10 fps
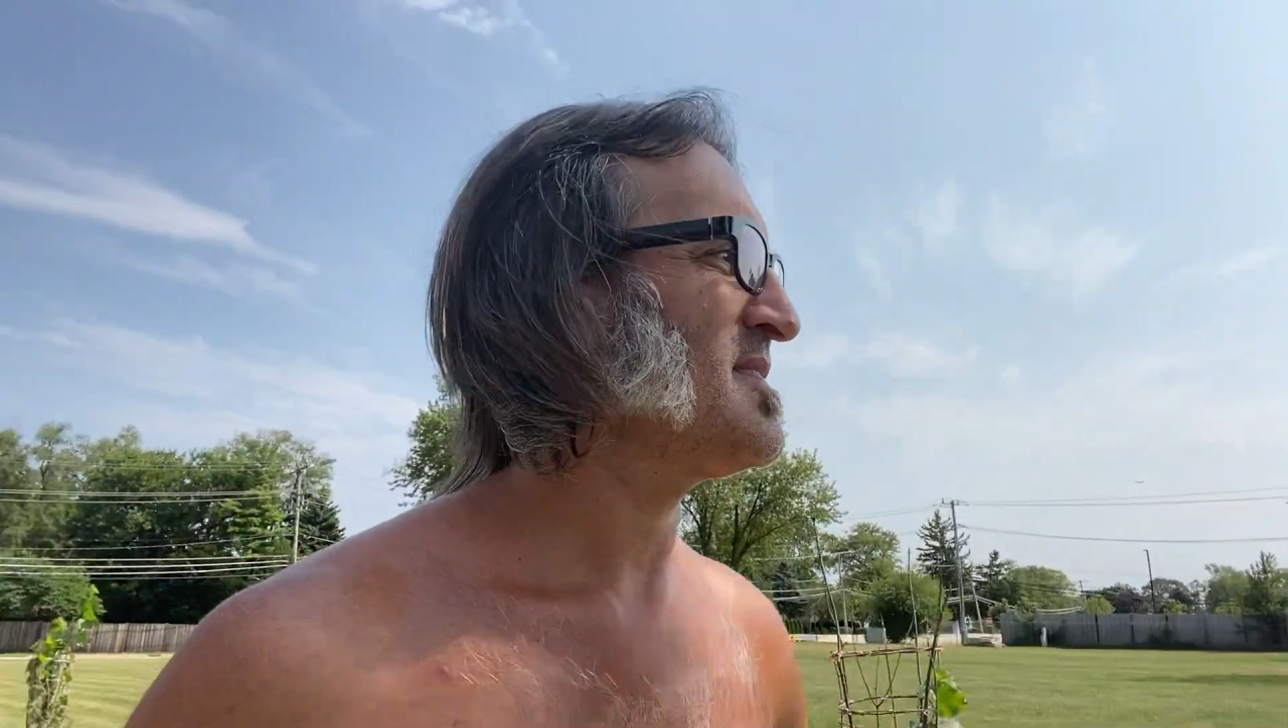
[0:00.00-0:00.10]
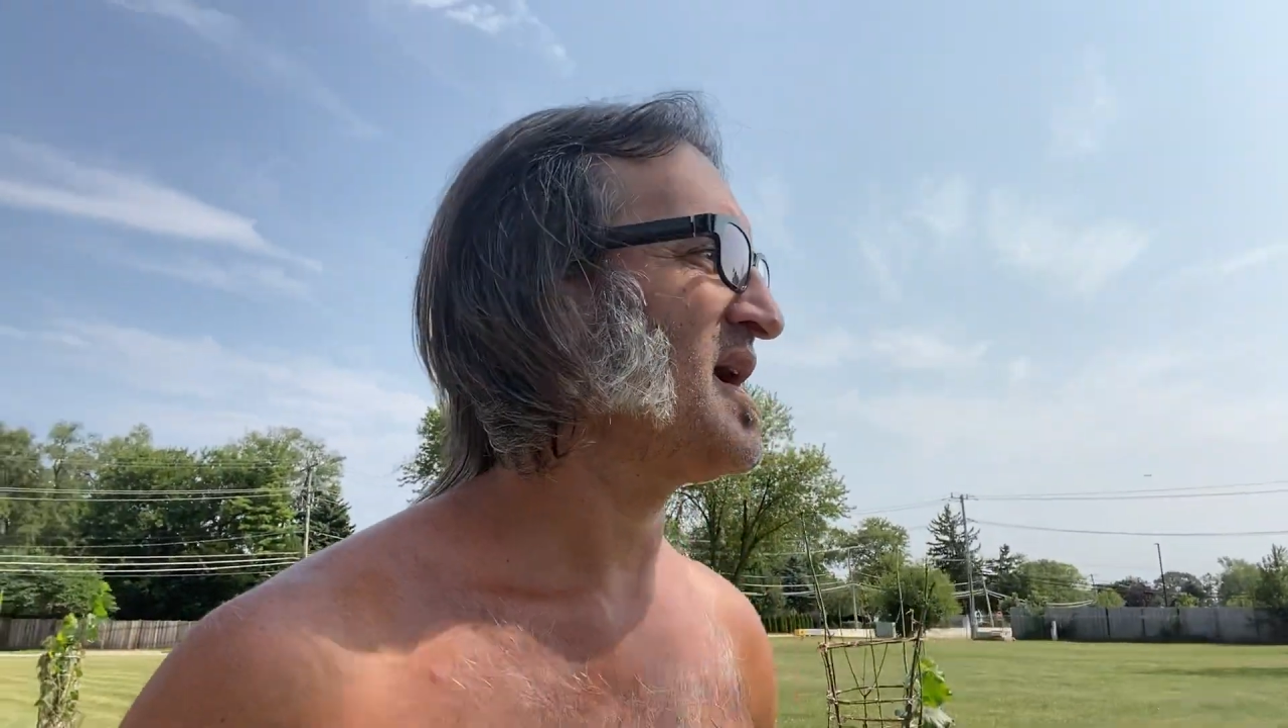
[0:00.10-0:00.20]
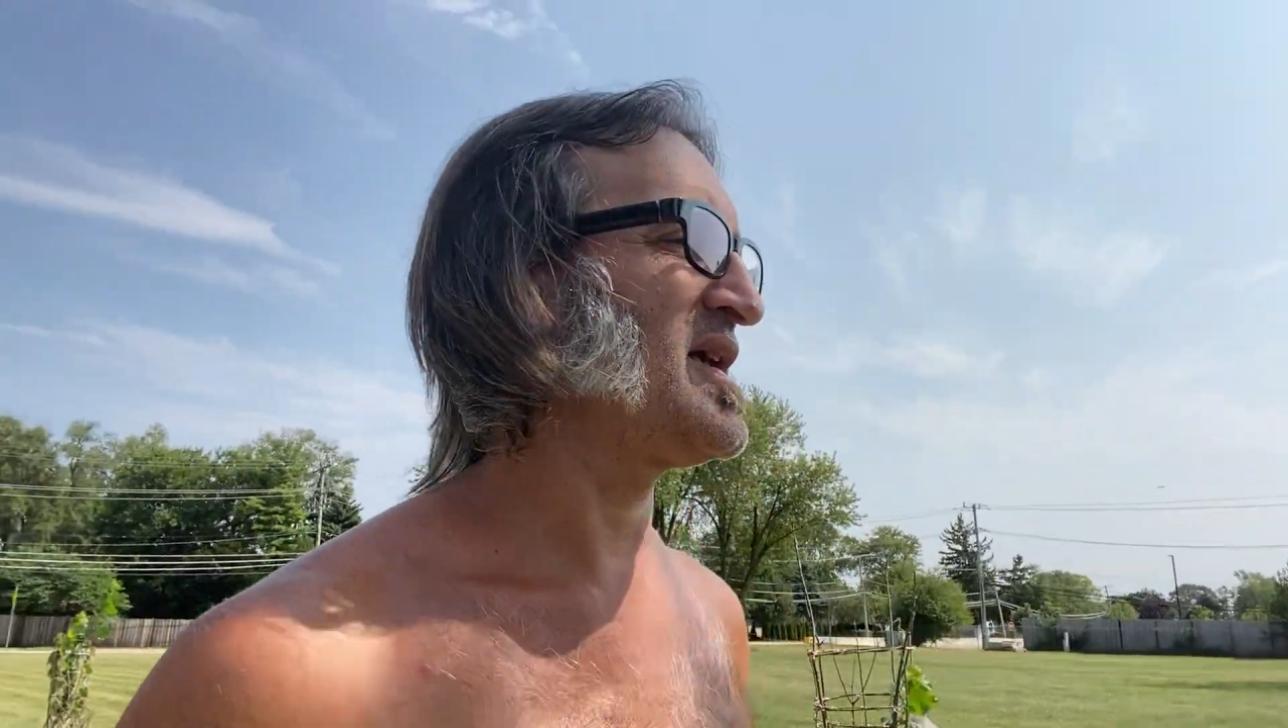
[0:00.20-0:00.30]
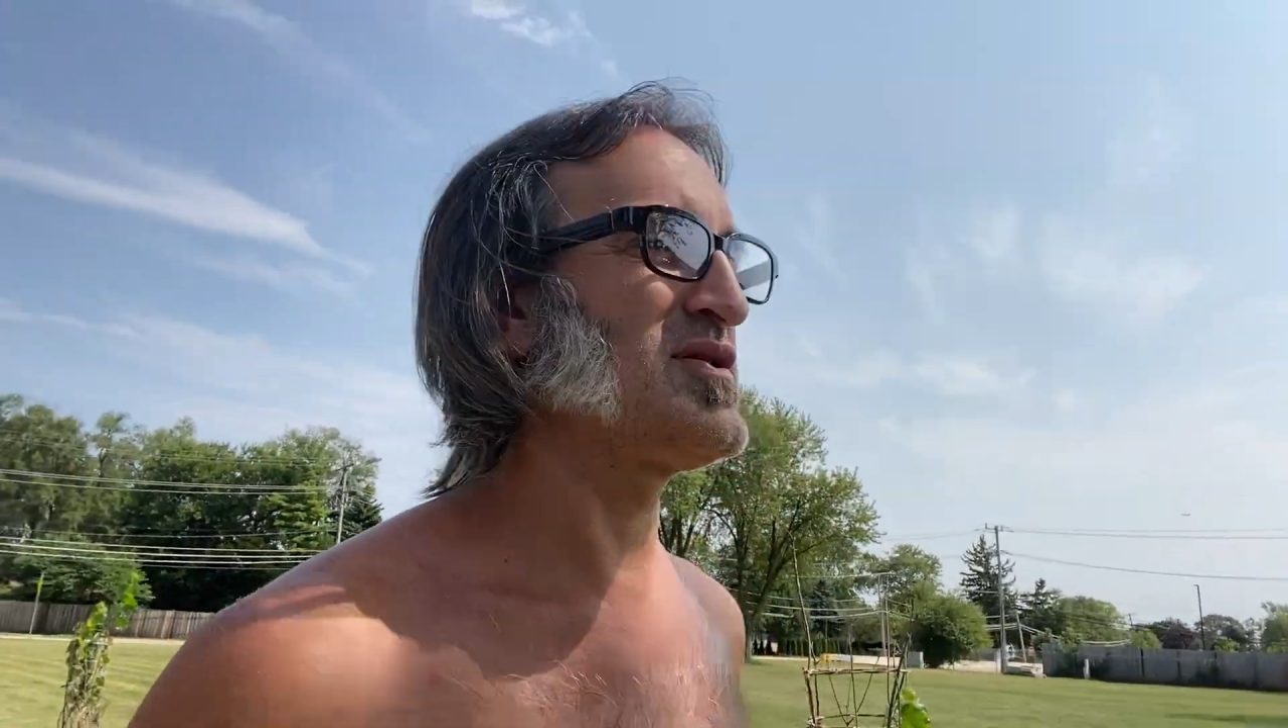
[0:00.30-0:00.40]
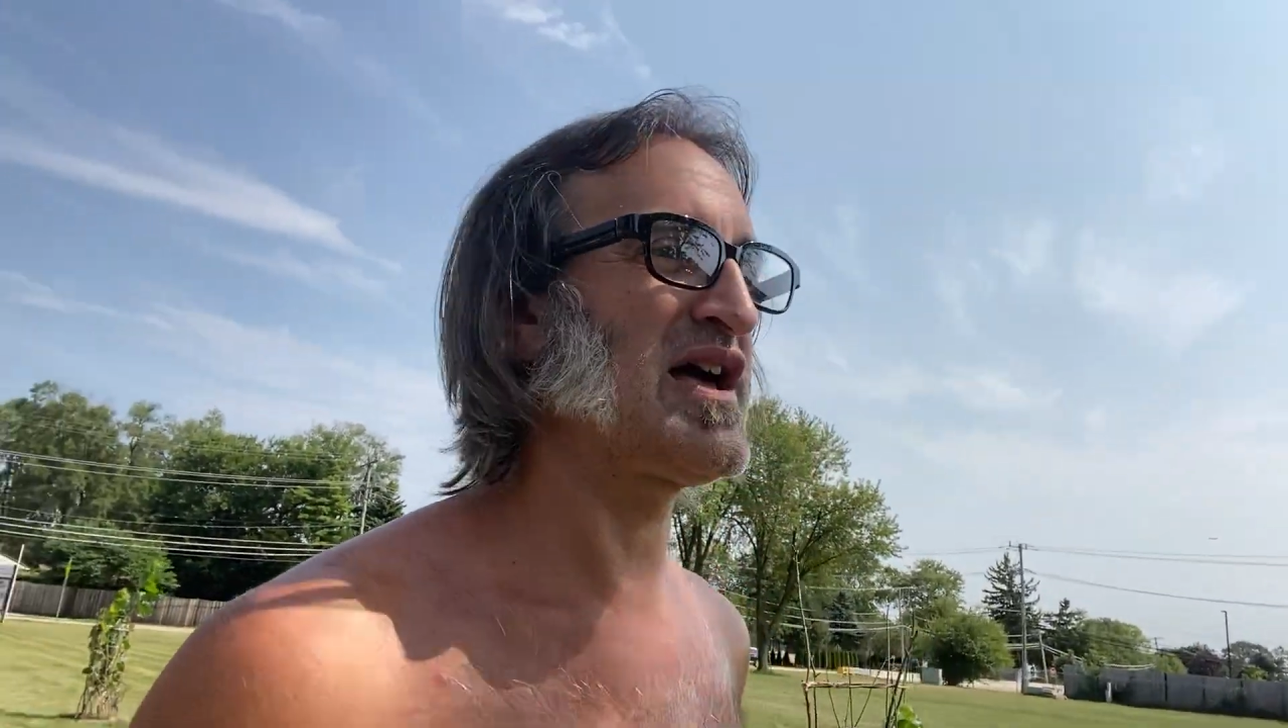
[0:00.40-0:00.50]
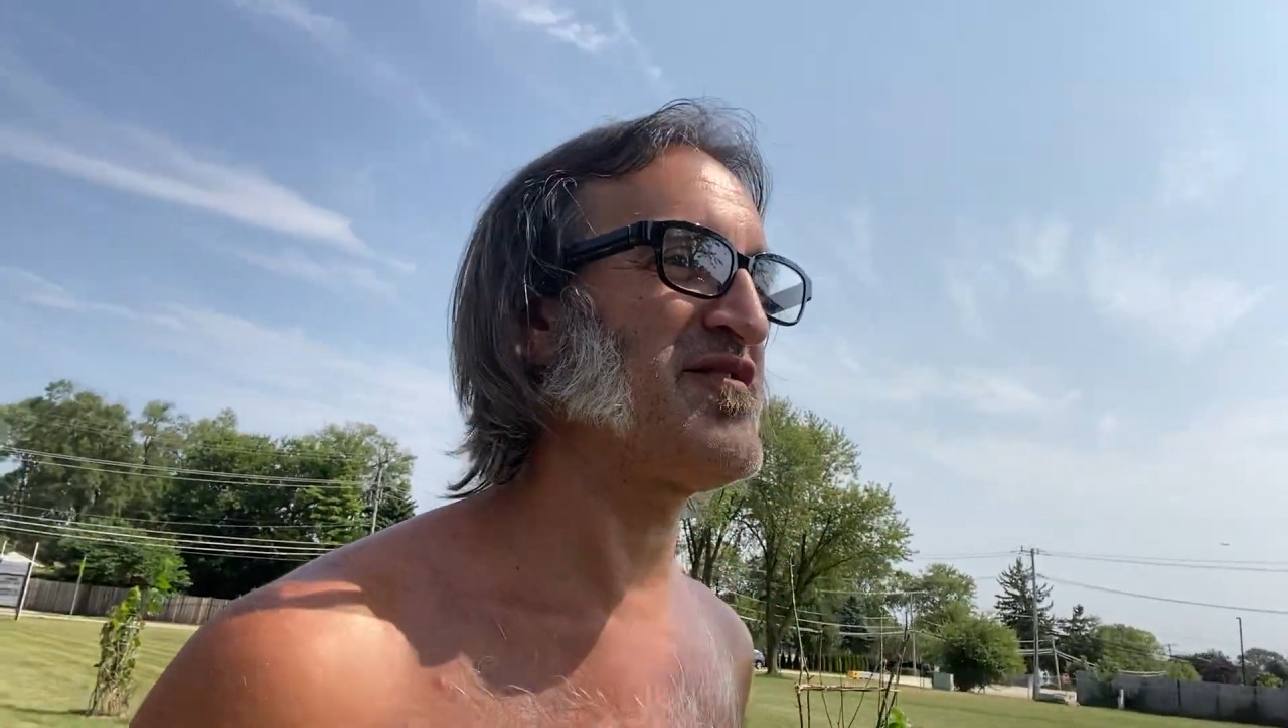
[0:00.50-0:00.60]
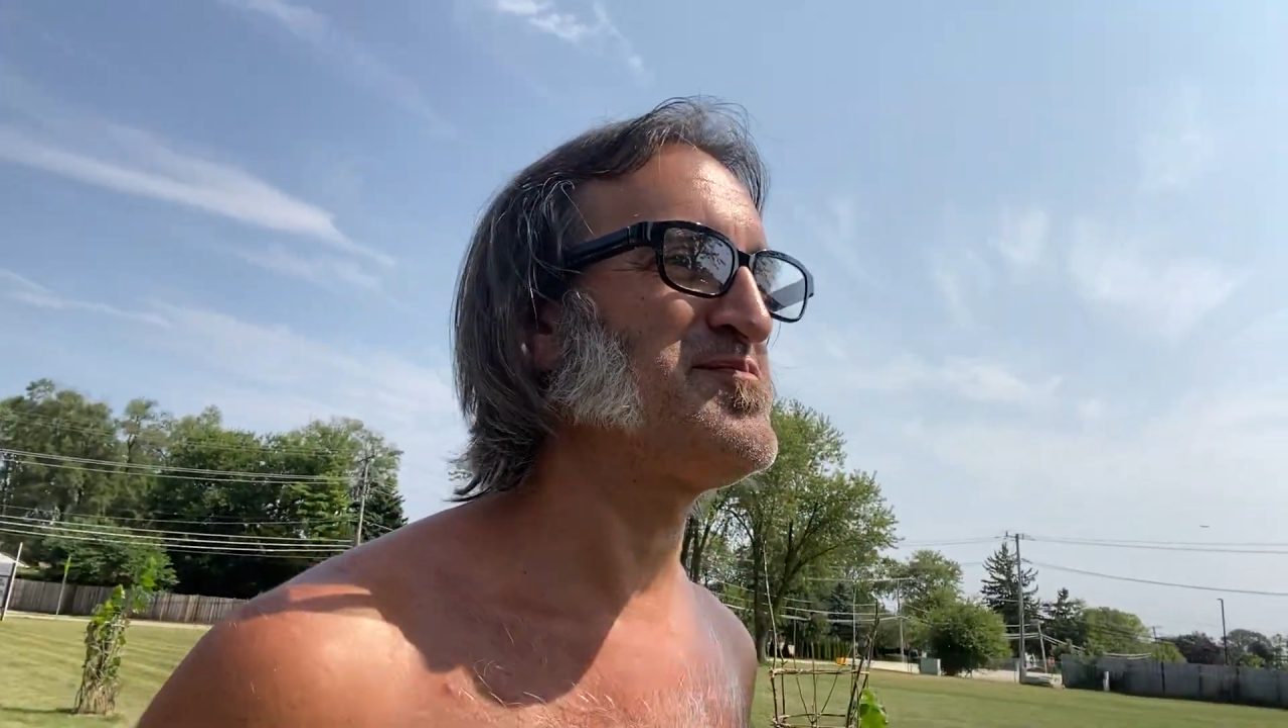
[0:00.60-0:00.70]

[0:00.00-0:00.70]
I don't have